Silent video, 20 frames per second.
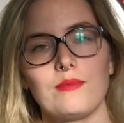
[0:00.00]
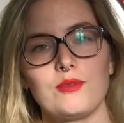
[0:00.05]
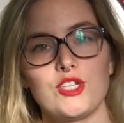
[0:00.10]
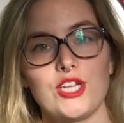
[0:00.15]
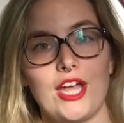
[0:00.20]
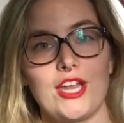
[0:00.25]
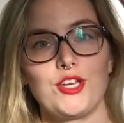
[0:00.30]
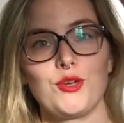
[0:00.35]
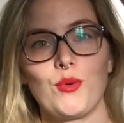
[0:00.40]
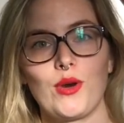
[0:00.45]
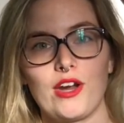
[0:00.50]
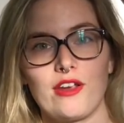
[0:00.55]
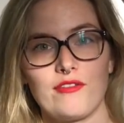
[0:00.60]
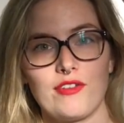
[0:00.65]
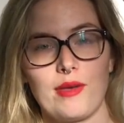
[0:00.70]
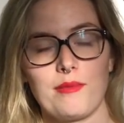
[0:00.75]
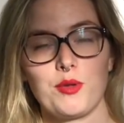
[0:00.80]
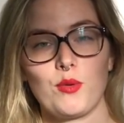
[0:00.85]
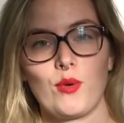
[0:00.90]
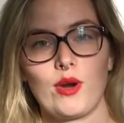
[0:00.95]
January,
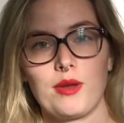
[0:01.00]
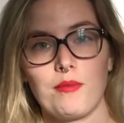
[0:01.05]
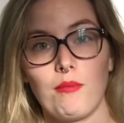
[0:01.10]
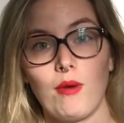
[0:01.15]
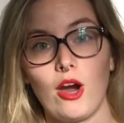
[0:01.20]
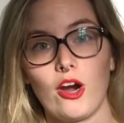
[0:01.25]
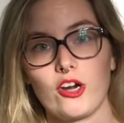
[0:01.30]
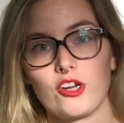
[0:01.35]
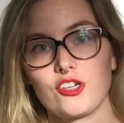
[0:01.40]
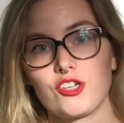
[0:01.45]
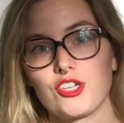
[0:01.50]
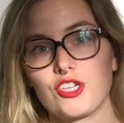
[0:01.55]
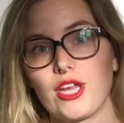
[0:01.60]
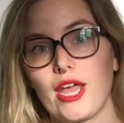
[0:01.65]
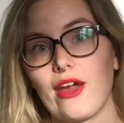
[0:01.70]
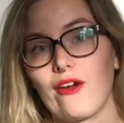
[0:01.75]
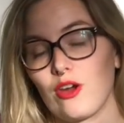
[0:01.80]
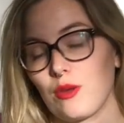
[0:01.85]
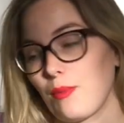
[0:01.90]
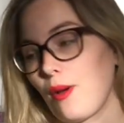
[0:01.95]
February, March,
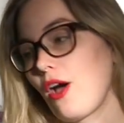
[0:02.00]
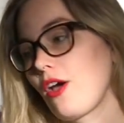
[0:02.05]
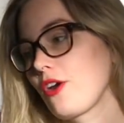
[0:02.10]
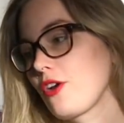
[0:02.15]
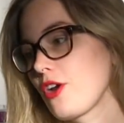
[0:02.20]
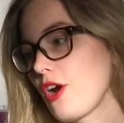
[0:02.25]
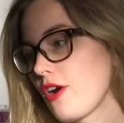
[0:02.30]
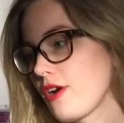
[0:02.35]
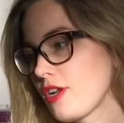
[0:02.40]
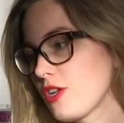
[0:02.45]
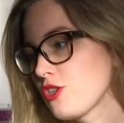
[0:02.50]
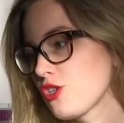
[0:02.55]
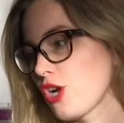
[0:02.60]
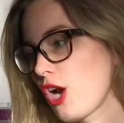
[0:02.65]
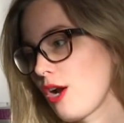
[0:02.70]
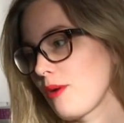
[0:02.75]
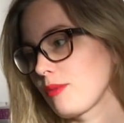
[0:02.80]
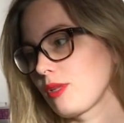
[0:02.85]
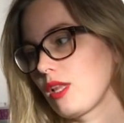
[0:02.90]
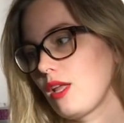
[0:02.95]
Harry Potter Yarn and
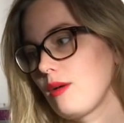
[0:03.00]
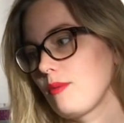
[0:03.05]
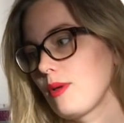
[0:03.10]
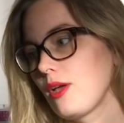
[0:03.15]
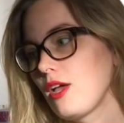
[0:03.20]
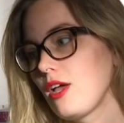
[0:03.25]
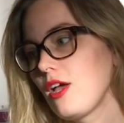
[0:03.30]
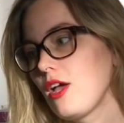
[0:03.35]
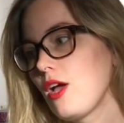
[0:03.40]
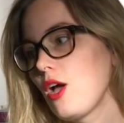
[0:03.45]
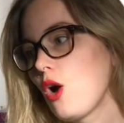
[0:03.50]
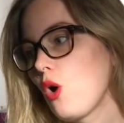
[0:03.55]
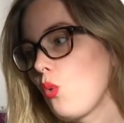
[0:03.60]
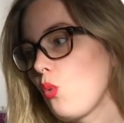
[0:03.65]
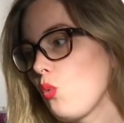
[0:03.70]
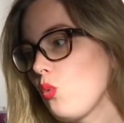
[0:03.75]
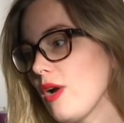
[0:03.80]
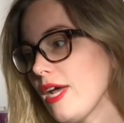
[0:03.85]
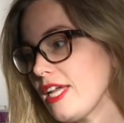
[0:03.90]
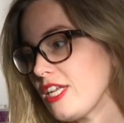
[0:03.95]
Charm Club,
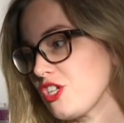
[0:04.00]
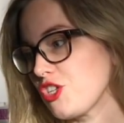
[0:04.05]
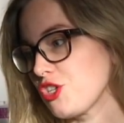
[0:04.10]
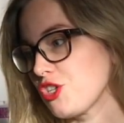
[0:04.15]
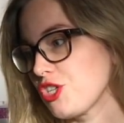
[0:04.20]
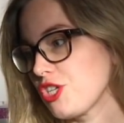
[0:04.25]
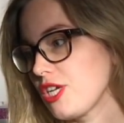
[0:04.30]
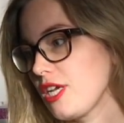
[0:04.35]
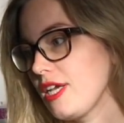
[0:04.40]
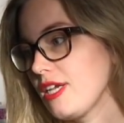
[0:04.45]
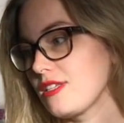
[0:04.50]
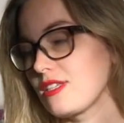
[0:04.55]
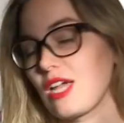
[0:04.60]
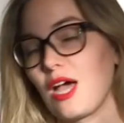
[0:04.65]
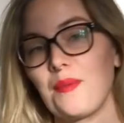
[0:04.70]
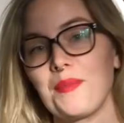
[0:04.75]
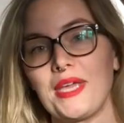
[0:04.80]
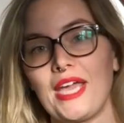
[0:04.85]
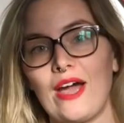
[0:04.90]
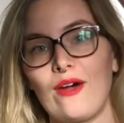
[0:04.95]
which is
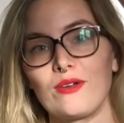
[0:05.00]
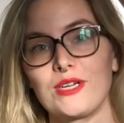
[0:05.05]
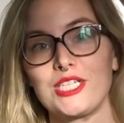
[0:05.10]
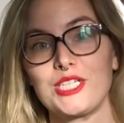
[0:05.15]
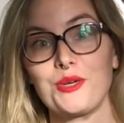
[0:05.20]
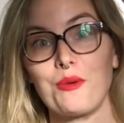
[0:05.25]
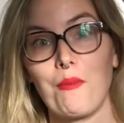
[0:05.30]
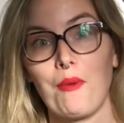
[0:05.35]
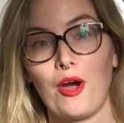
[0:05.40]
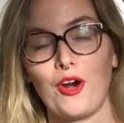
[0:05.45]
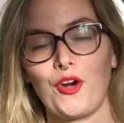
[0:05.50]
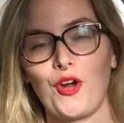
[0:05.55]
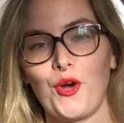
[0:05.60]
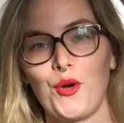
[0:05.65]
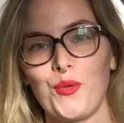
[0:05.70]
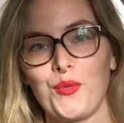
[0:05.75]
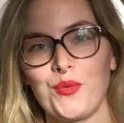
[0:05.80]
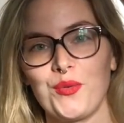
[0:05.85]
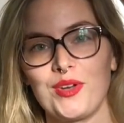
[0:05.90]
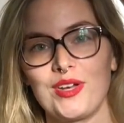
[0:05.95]
coming out
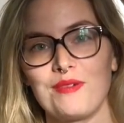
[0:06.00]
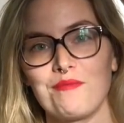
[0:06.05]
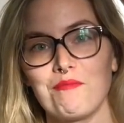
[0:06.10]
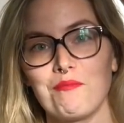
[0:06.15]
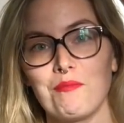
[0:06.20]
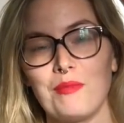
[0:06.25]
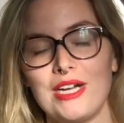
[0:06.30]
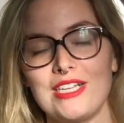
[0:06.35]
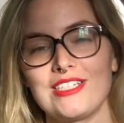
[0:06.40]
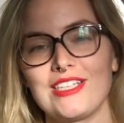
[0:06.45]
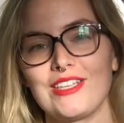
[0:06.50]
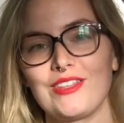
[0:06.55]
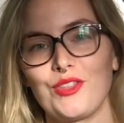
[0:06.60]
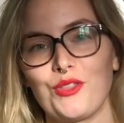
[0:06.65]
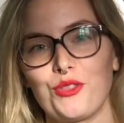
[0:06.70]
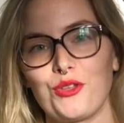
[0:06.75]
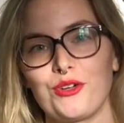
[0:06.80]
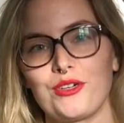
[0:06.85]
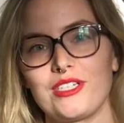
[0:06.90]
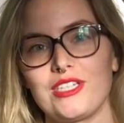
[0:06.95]
tomorrow, Monday the
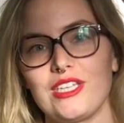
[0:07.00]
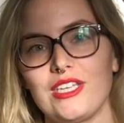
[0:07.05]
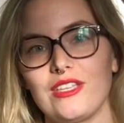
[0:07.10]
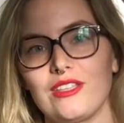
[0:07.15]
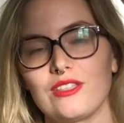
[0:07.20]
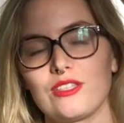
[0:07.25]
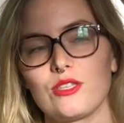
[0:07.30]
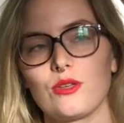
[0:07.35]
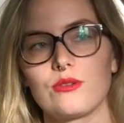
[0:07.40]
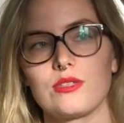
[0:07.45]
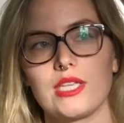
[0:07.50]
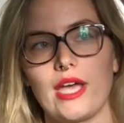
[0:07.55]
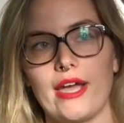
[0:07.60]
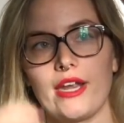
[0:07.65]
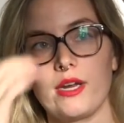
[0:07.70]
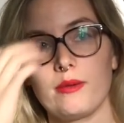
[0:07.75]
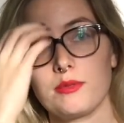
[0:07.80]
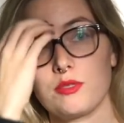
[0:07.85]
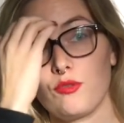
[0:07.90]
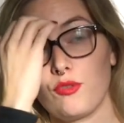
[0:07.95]
13th. So
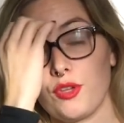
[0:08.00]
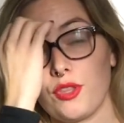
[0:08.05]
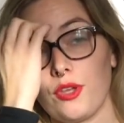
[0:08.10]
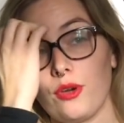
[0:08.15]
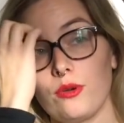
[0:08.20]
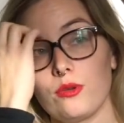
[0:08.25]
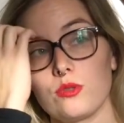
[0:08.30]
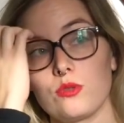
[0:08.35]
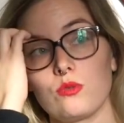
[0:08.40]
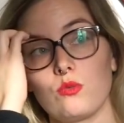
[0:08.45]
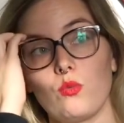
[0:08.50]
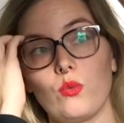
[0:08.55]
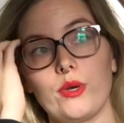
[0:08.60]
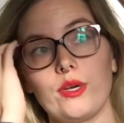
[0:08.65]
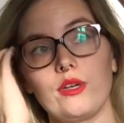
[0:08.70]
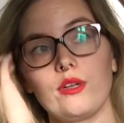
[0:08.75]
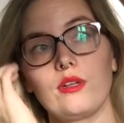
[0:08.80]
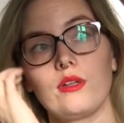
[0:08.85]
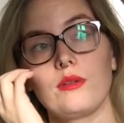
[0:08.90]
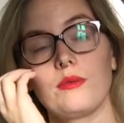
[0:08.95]
signups for those
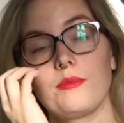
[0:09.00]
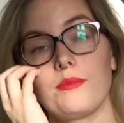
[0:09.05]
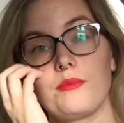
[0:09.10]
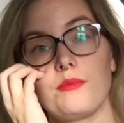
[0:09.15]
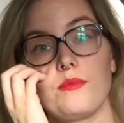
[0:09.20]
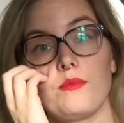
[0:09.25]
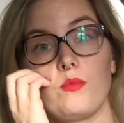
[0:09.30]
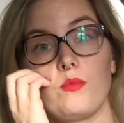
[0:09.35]
will